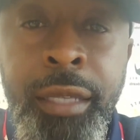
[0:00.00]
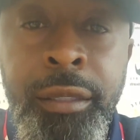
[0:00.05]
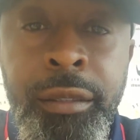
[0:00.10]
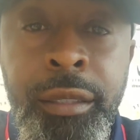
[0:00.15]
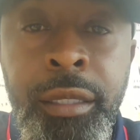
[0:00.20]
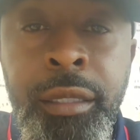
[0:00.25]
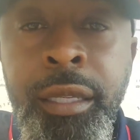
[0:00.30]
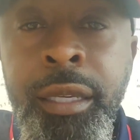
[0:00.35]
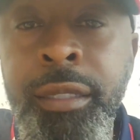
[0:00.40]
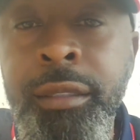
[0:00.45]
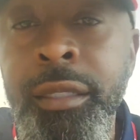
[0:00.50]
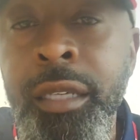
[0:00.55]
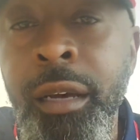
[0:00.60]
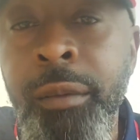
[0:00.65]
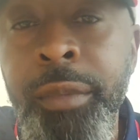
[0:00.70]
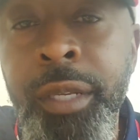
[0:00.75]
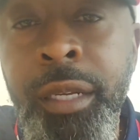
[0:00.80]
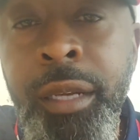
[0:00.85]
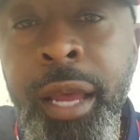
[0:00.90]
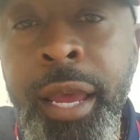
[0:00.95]
I see things
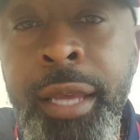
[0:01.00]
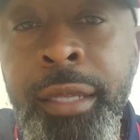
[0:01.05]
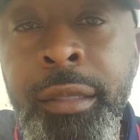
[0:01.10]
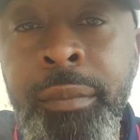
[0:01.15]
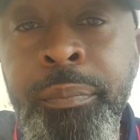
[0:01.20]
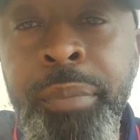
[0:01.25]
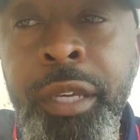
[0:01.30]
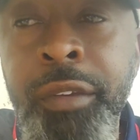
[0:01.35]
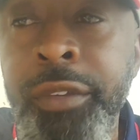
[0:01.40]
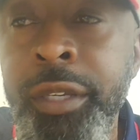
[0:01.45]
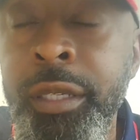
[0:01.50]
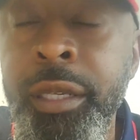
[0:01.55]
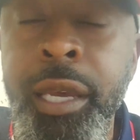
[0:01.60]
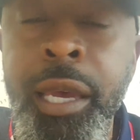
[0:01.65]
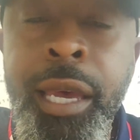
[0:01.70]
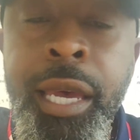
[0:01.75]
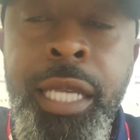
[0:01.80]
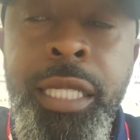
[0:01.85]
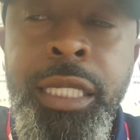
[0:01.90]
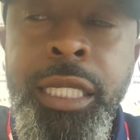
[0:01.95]
coming, and I had to pivot,
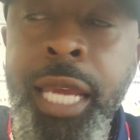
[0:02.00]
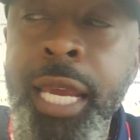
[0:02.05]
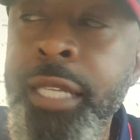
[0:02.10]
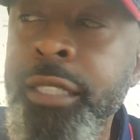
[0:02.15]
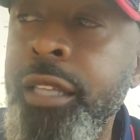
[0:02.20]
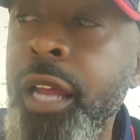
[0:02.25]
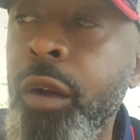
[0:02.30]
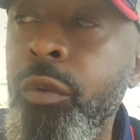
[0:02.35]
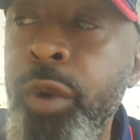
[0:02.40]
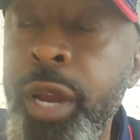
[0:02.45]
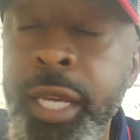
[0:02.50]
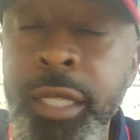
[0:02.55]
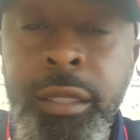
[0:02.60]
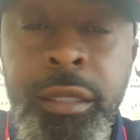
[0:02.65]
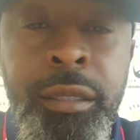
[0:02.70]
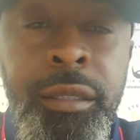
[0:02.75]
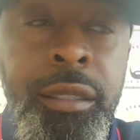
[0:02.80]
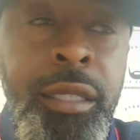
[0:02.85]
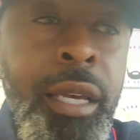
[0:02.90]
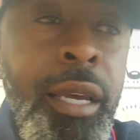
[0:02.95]
change
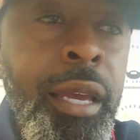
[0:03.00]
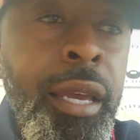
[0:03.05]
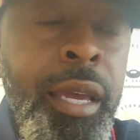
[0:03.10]
directions,